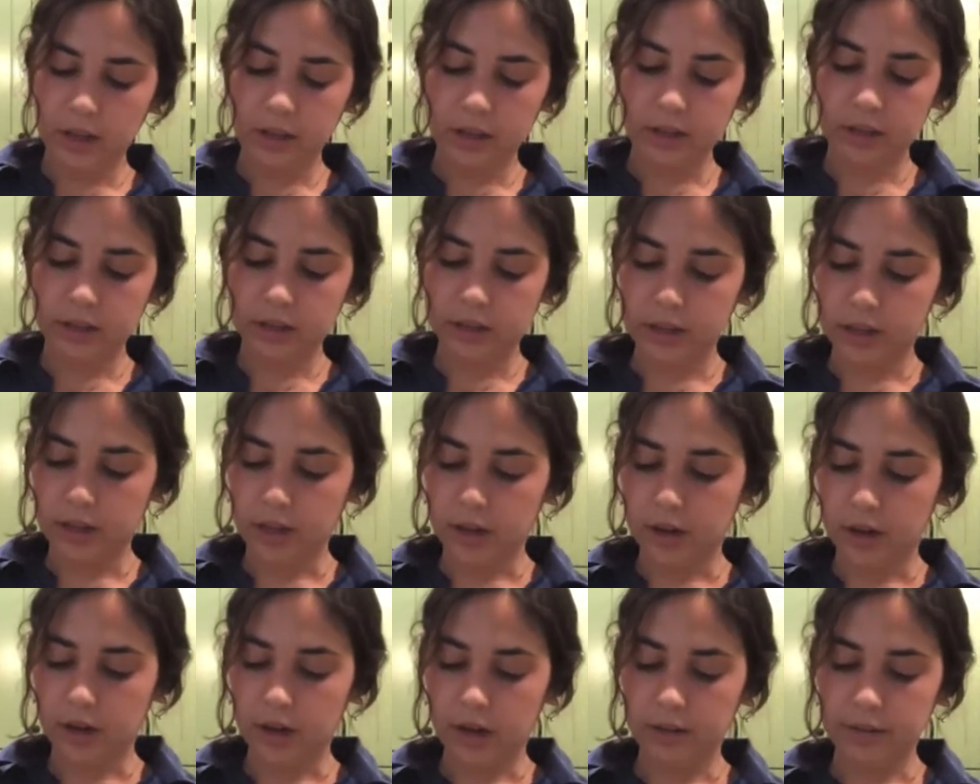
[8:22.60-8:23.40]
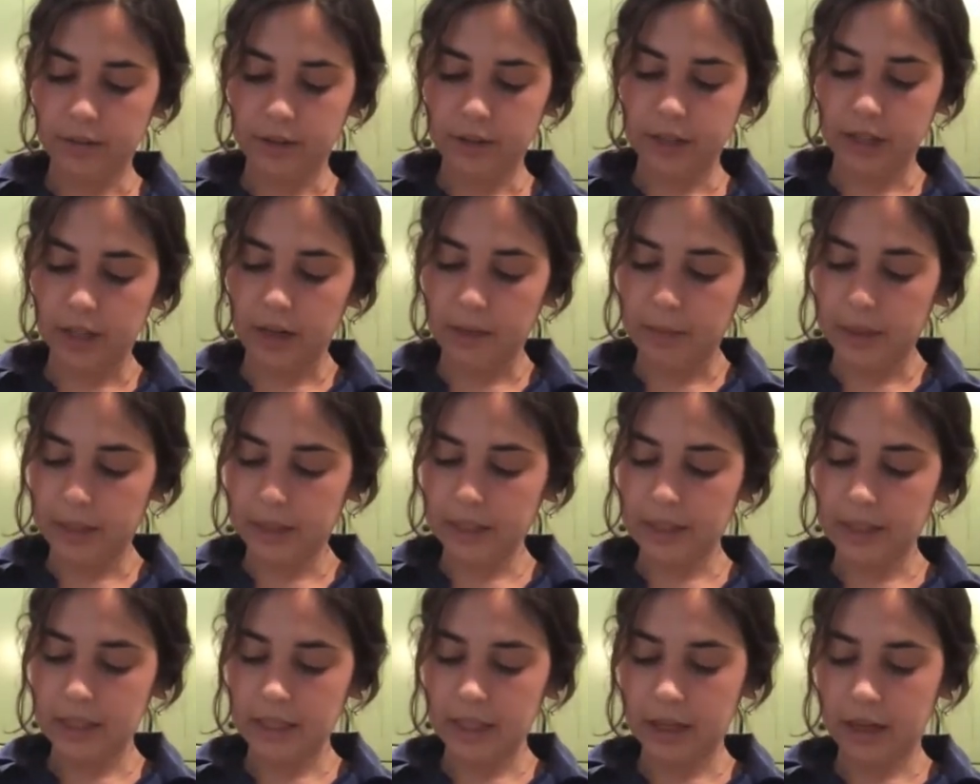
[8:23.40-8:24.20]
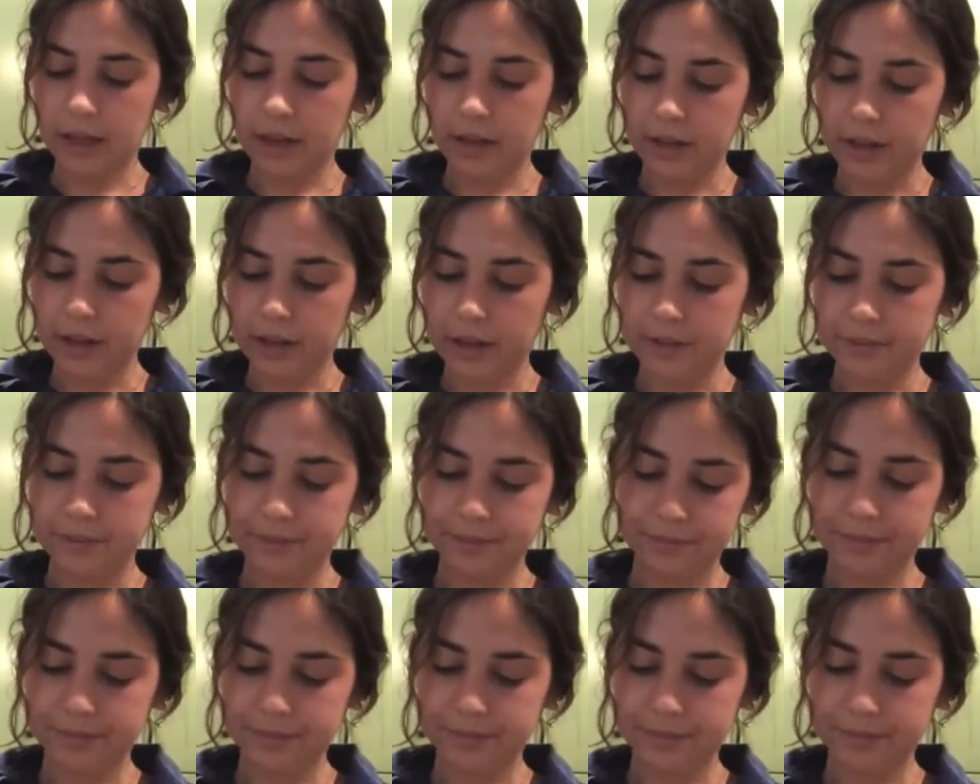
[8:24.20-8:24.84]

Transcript: So I'm just gonna mix it together.